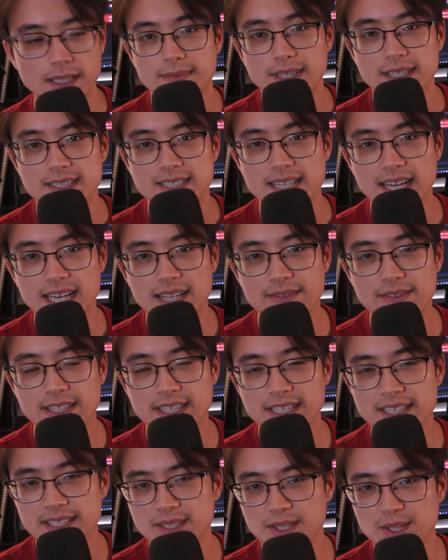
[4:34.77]
It's not even
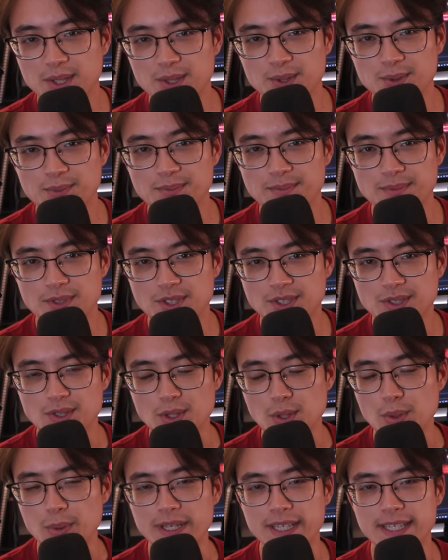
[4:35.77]
like a new
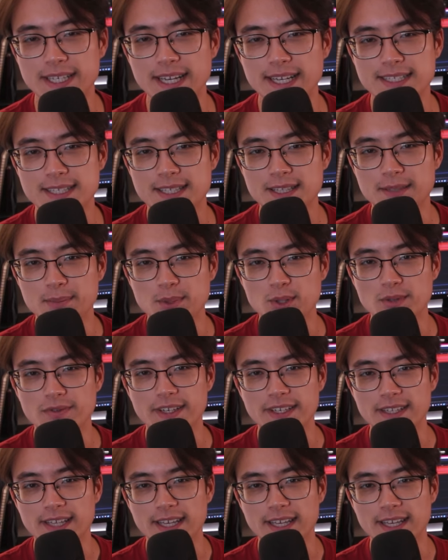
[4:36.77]
suit he gets in the movie.